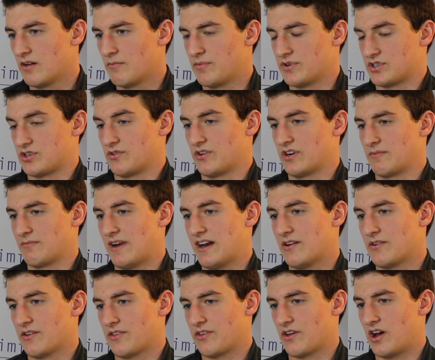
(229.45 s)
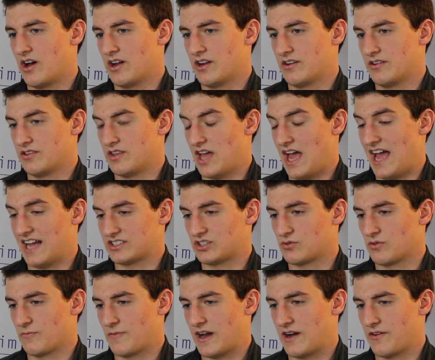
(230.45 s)
but during marathon, the
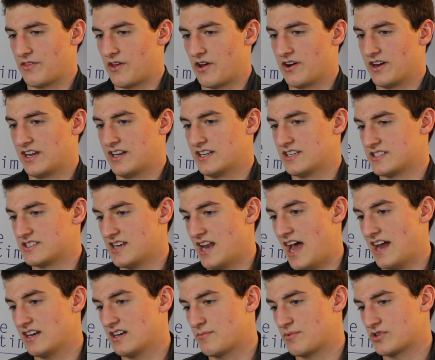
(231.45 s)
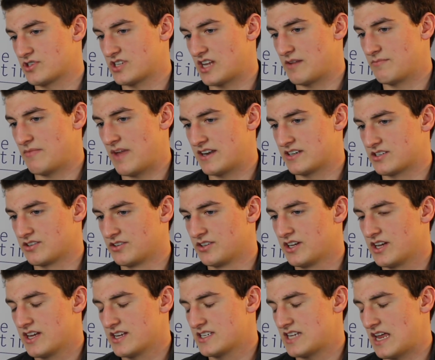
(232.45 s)
actual marathon, it is 90%
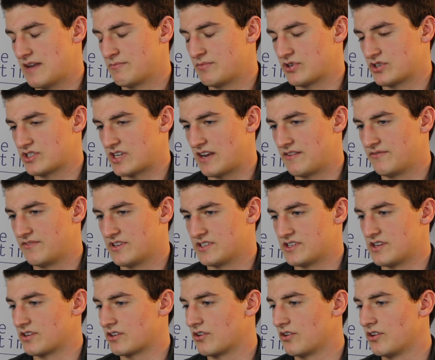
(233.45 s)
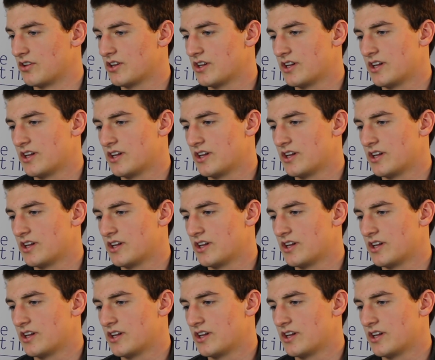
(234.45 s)
mental, 10% physical.